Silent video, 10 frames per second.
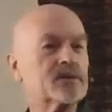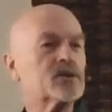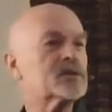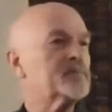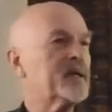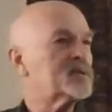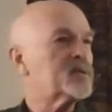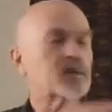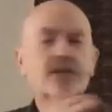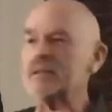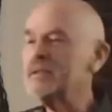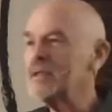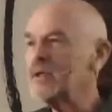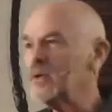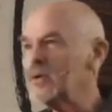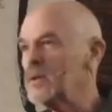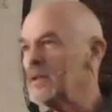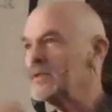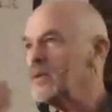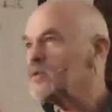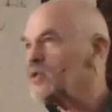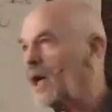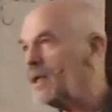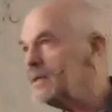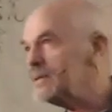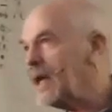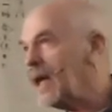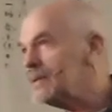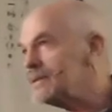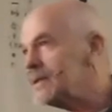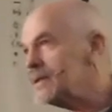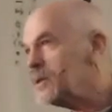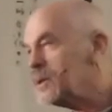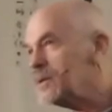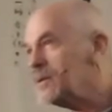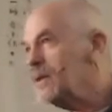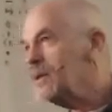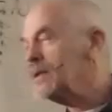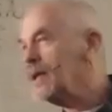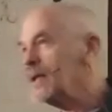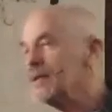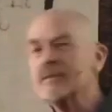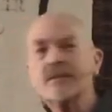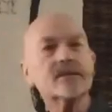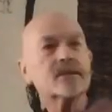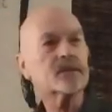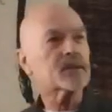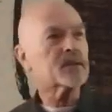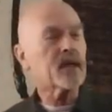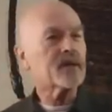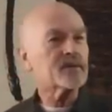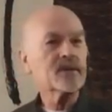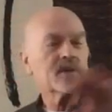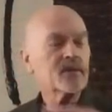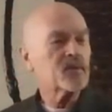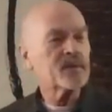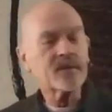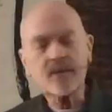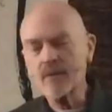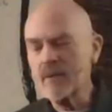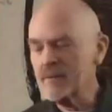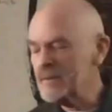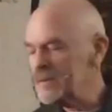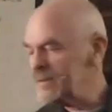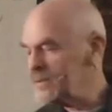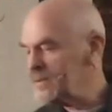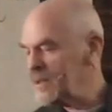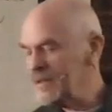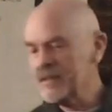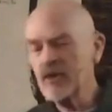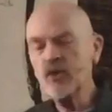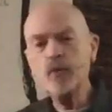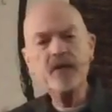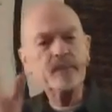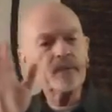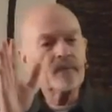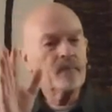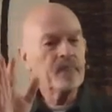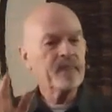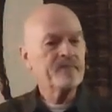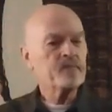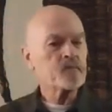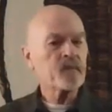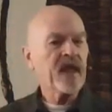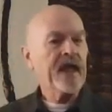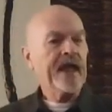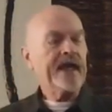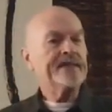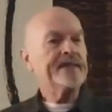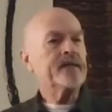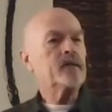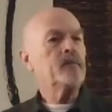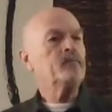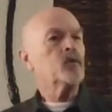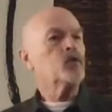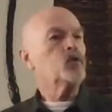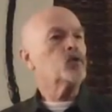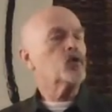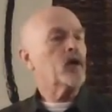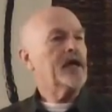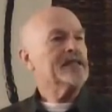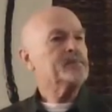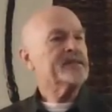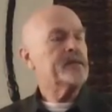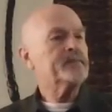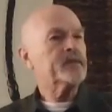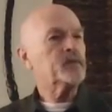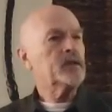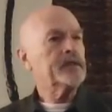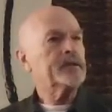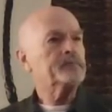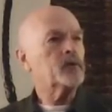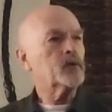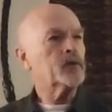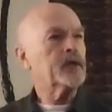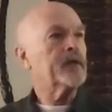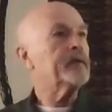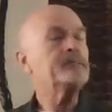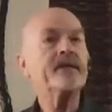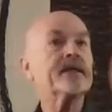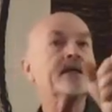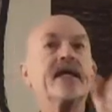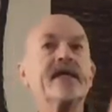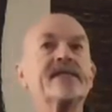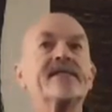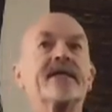Just imagine we're sitting here, and this old Chinese guy sitting there on the dais, and he's looking out with, and he said, "You people," he said, "you grasp something really important and then make a nest